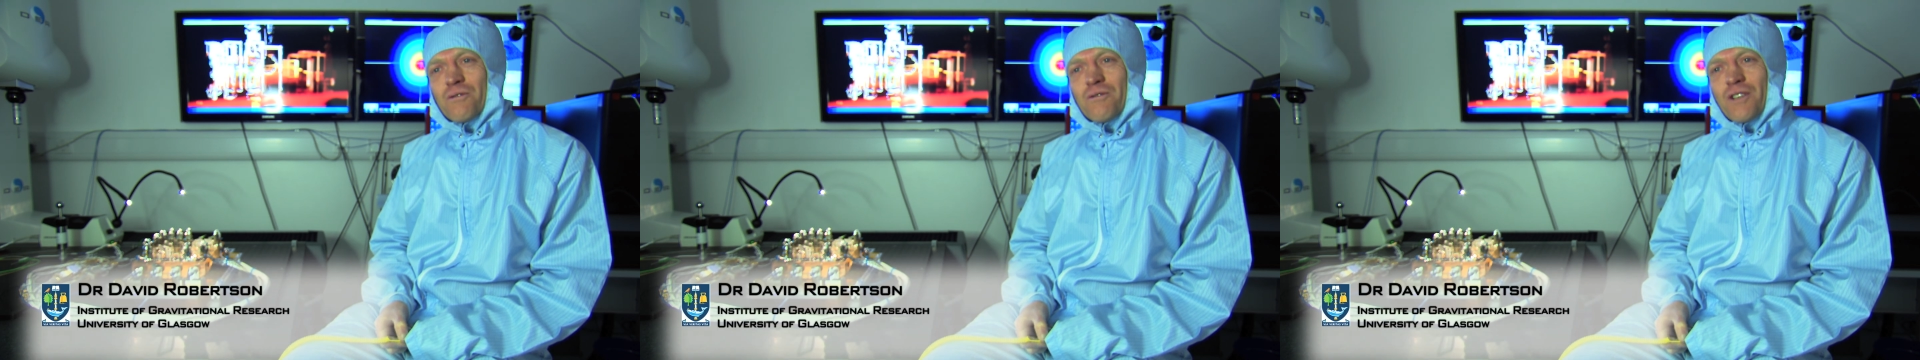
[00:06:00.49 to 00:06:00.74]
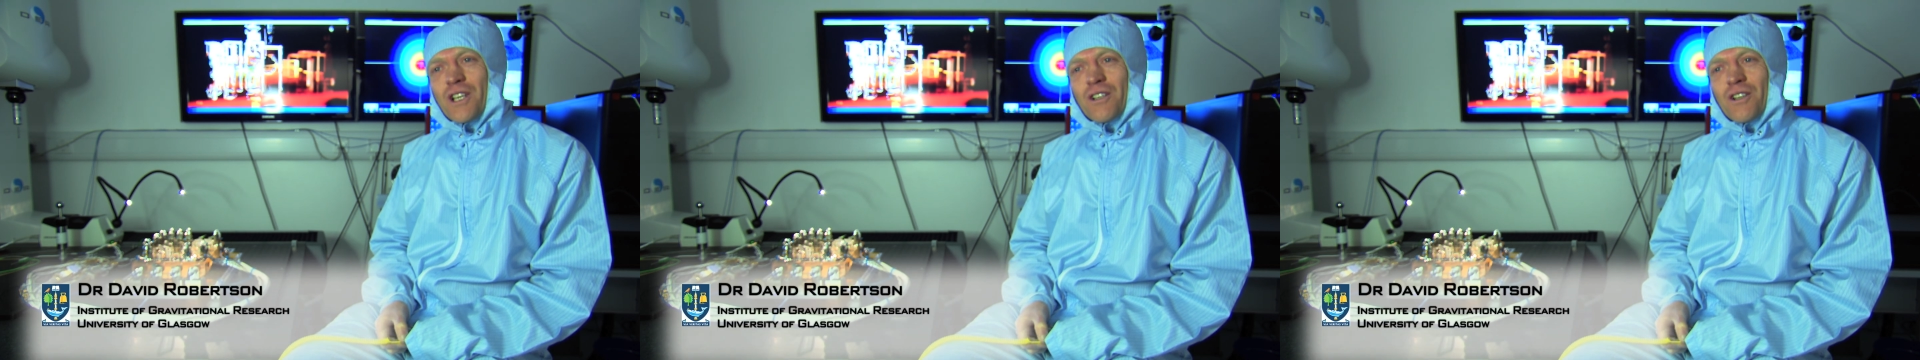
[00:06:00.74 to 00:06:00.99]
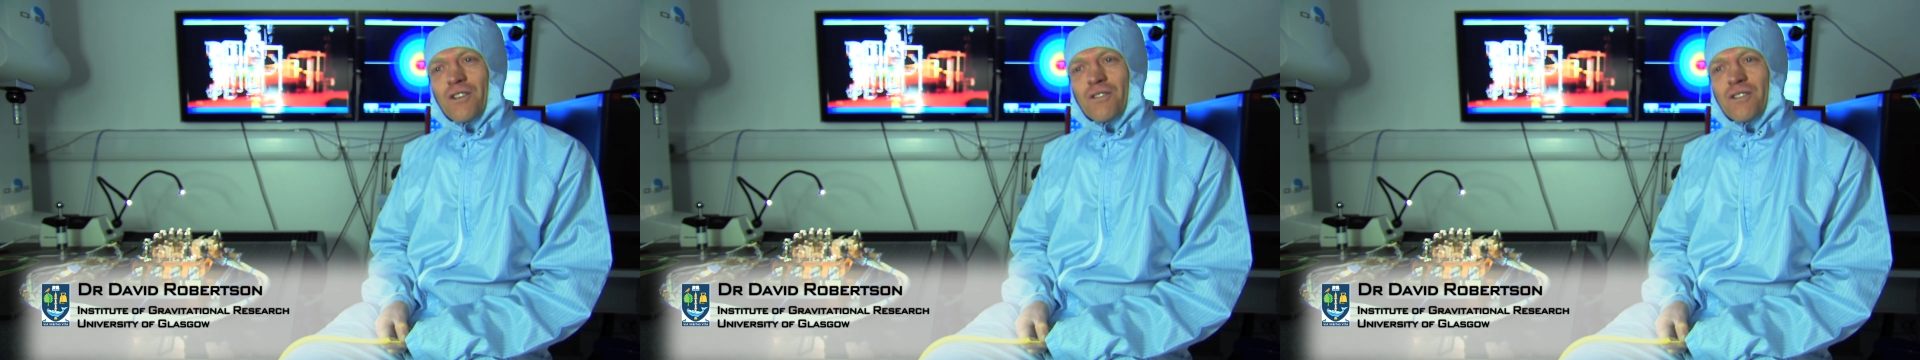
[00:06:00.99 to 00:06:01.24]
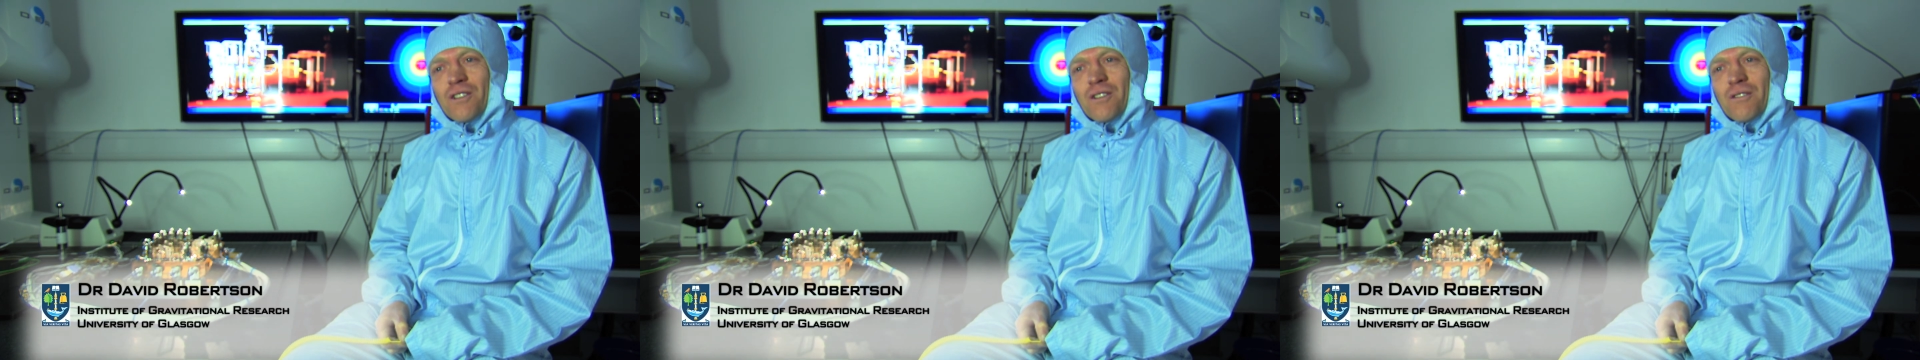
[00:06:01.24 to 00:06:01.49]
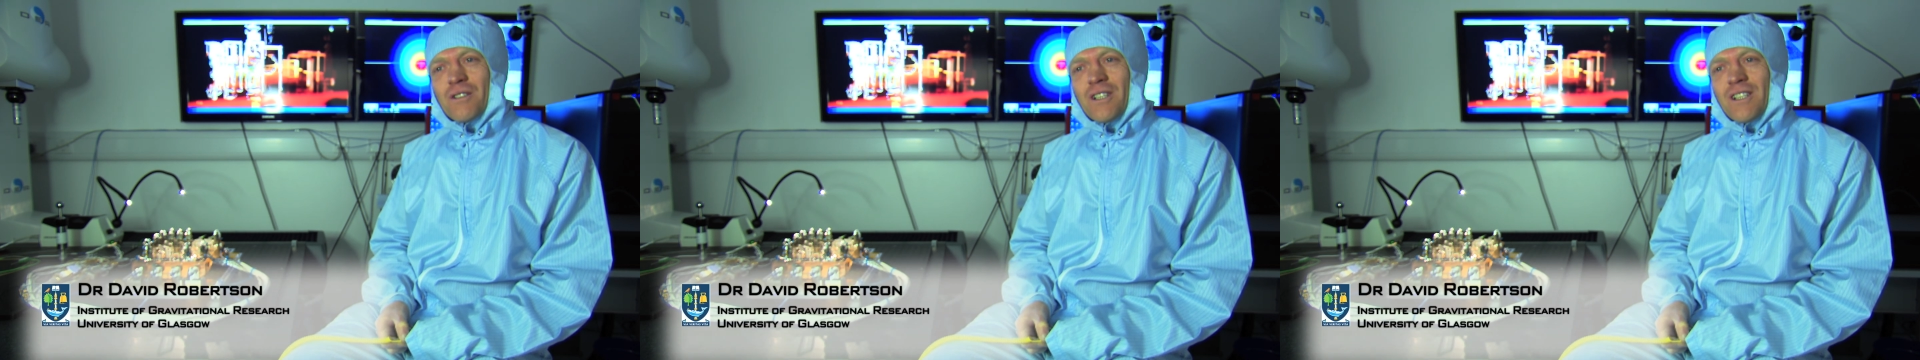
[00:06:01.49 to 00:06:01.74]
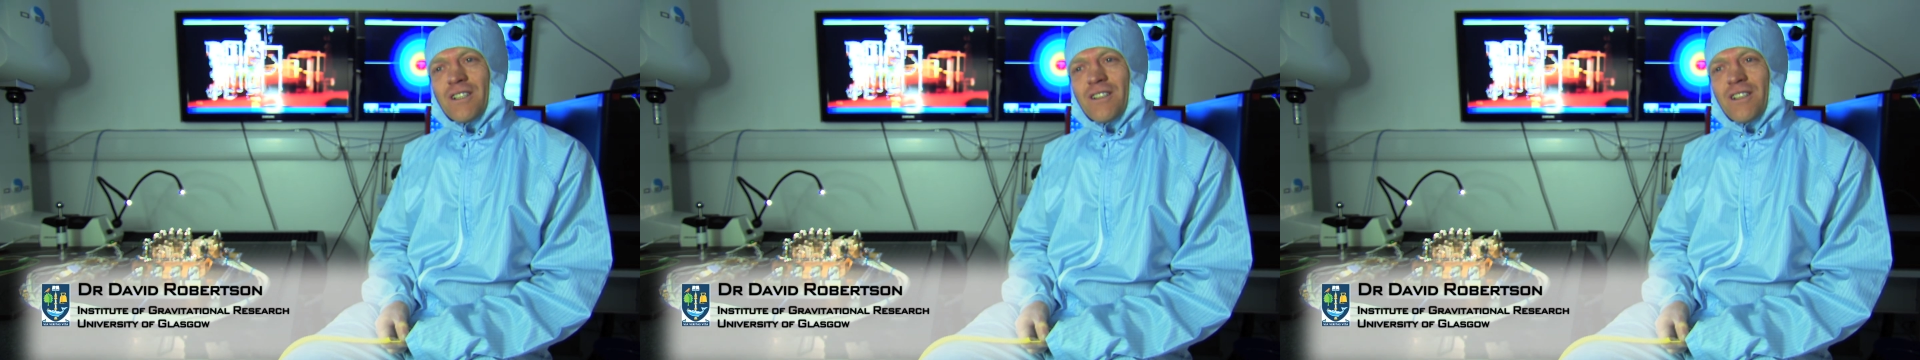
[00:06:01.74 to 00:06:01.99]
figure out the
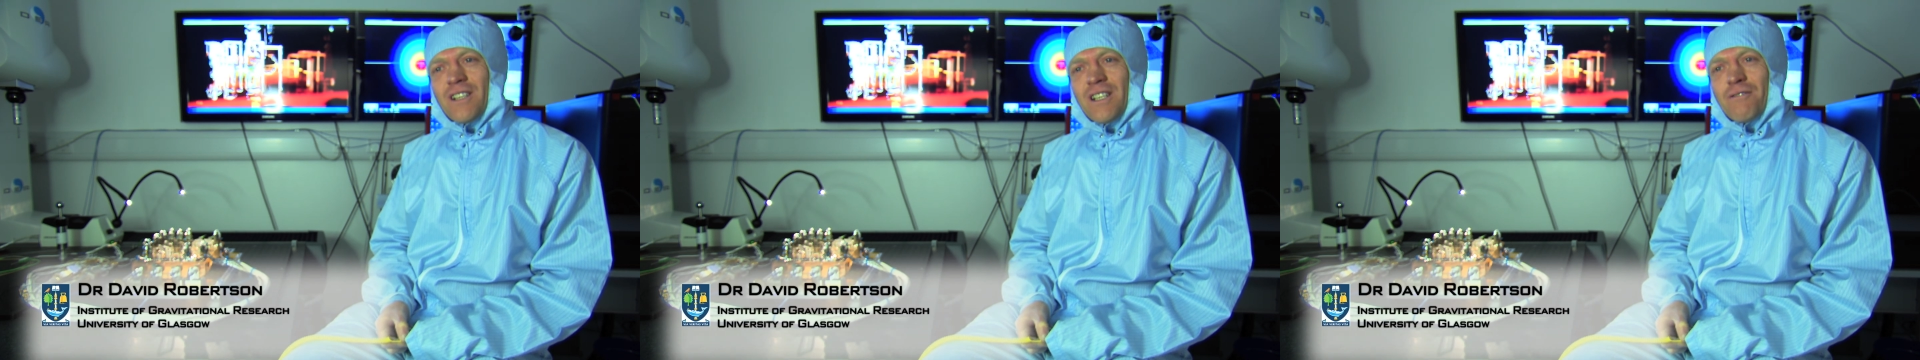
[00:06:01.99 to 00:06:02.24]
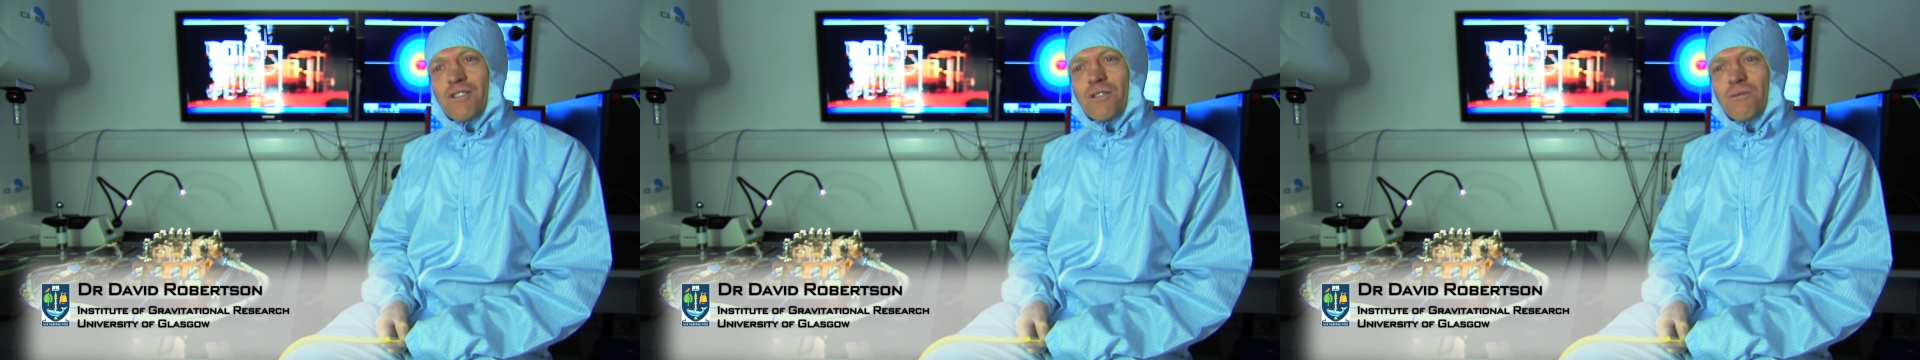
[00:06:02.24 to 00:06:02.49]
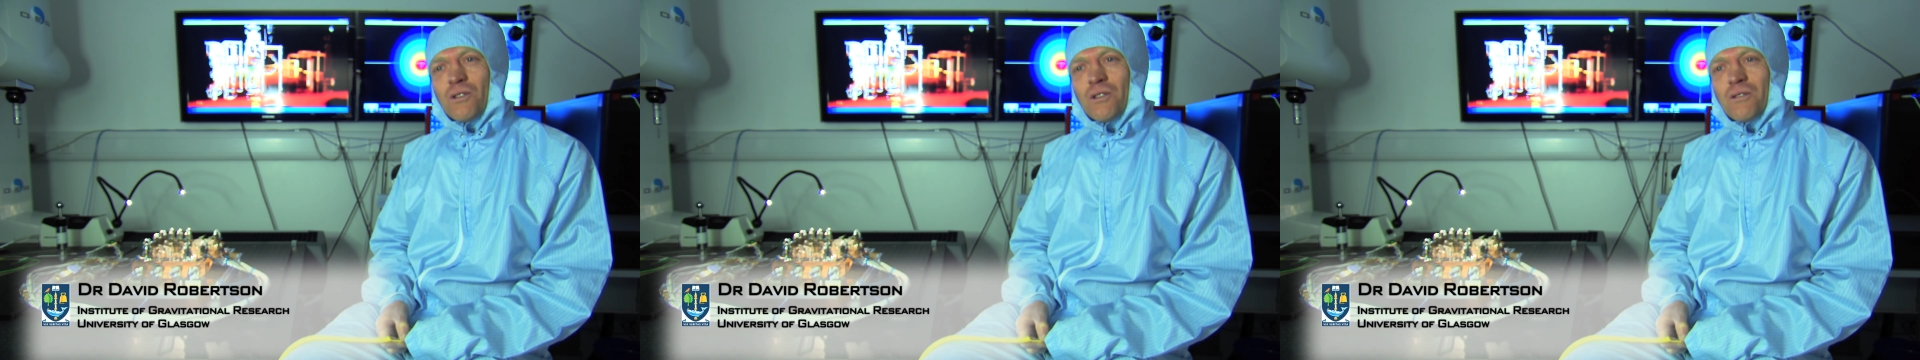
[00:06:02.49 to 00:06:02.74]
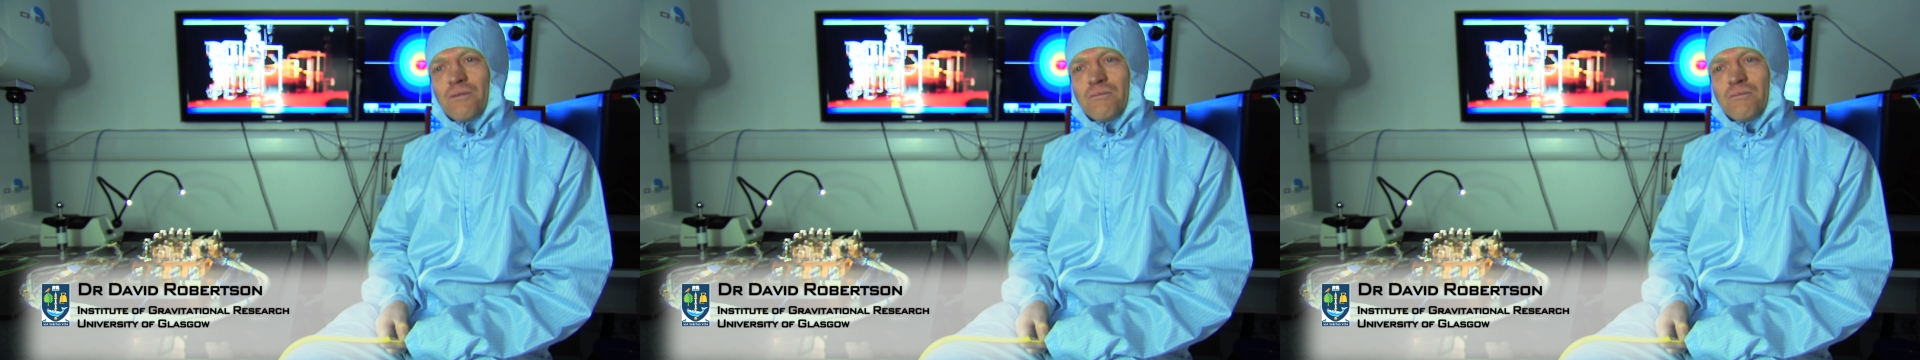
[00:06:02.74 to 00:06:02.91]
inevitable